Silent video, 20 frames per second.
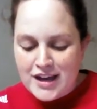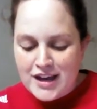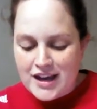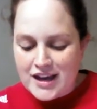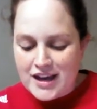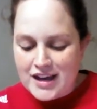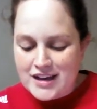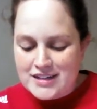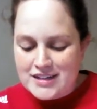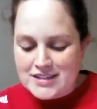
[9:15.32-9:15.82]

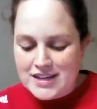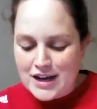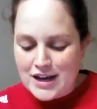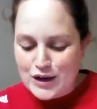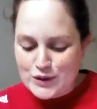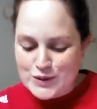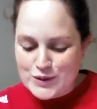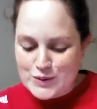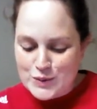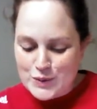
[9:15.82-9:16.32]
and
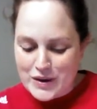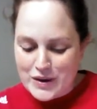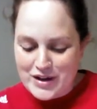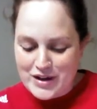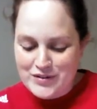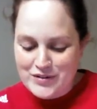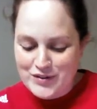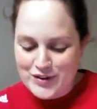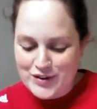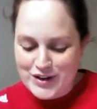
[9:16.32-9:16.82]

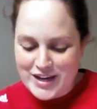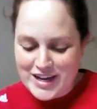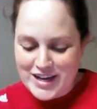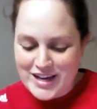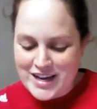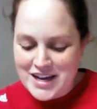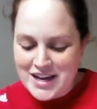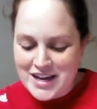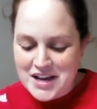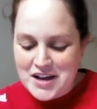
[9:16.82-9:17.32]

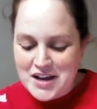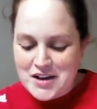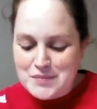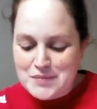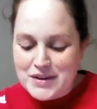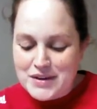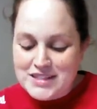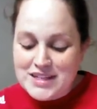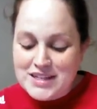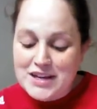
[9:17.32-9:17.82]
housewifery,
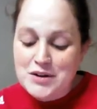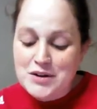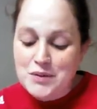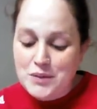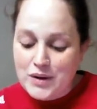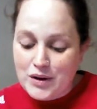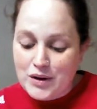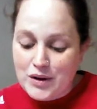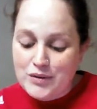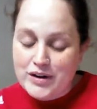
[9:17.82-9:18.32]
maintain a
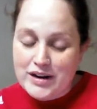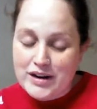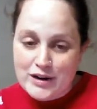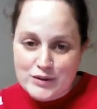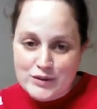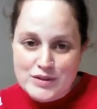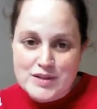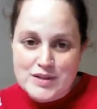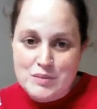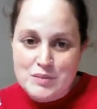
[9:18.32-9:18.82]
well-run
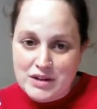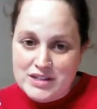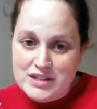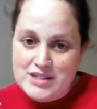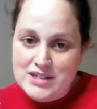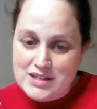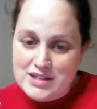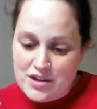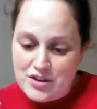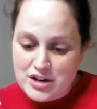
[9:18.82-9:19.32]
house that
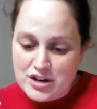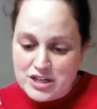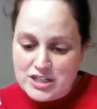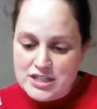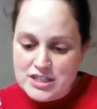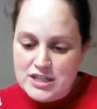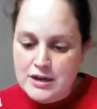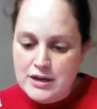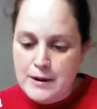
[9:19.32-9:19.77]
blesses others.